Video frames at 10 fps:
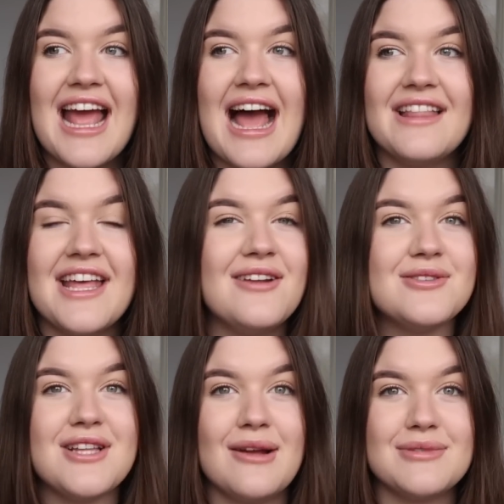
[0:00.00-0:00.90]
and then it
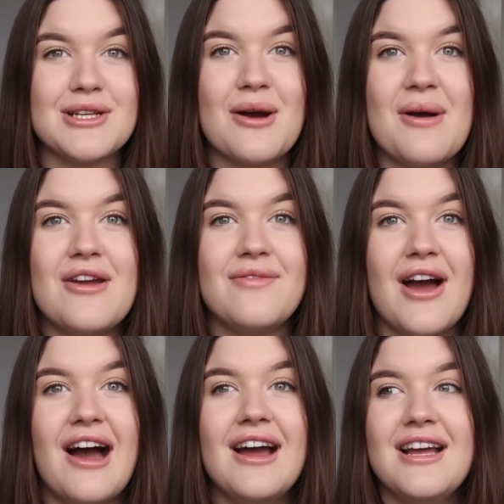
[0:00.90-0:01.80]
was time to go
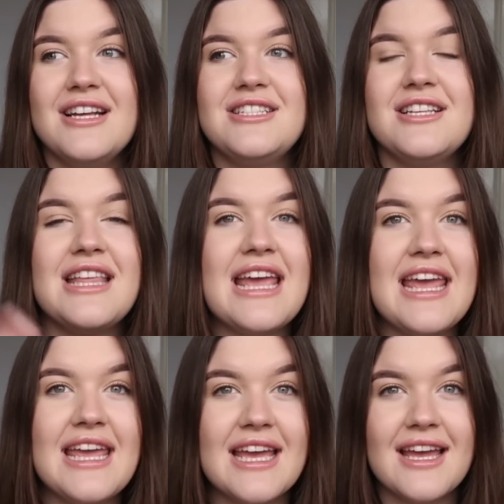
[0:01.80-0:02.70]
over to
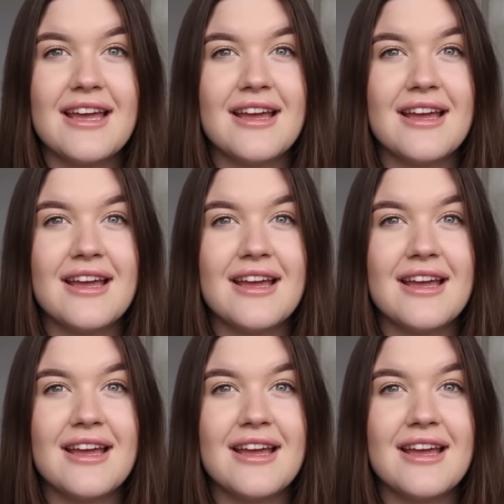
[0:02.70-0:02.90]
the